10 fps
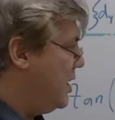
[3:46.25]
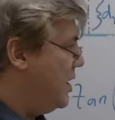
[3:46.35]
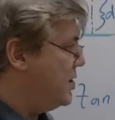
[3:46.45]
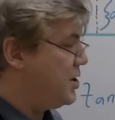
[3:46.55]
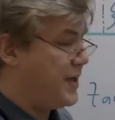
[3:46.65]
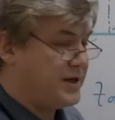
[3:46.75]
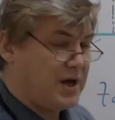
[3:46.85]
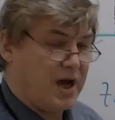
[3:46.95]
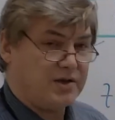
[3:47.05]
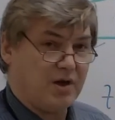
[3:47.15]
So that's how I
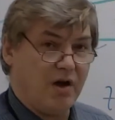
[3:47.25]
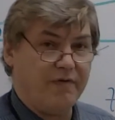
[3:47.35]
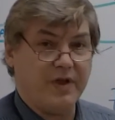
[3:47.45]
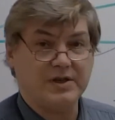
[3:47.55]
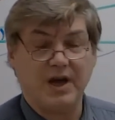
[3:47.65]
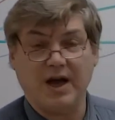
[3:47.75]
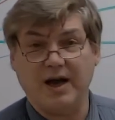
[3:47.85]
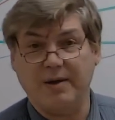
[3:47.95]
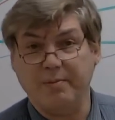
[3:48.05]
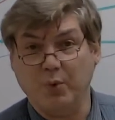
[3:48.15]
solve for the time,
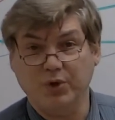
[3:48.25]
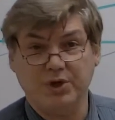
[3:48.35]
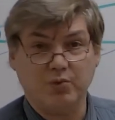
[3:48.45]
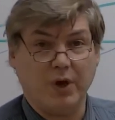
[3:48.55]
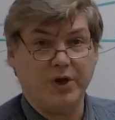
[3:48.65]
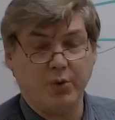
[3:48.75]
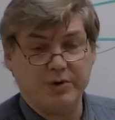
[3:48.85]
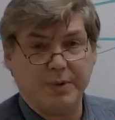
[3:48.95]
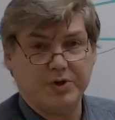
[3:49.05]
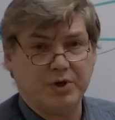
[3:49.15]
which is what you were
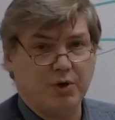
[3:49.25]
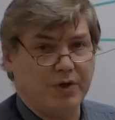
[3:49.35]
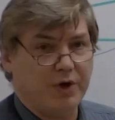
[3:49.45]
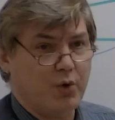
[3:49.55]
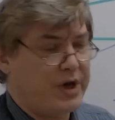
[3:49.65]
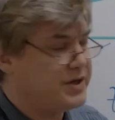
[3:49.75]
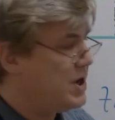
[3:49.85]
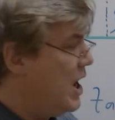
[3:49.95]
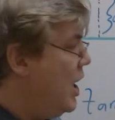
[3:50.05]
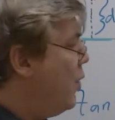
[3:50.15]
supposed to do on the quiz.
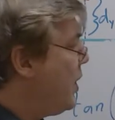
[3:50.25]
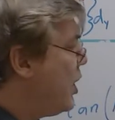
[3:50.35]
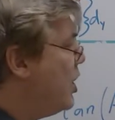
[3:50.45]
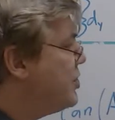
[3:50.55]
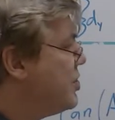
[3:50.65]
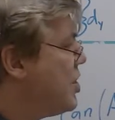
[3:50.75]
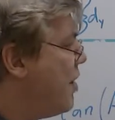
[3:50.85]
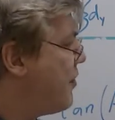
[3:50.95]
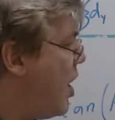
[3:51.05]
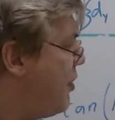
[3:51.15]
We can also solve
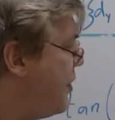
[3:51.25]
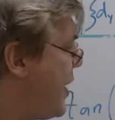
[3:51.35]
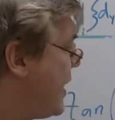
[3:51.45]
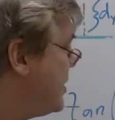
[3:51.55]
for other things.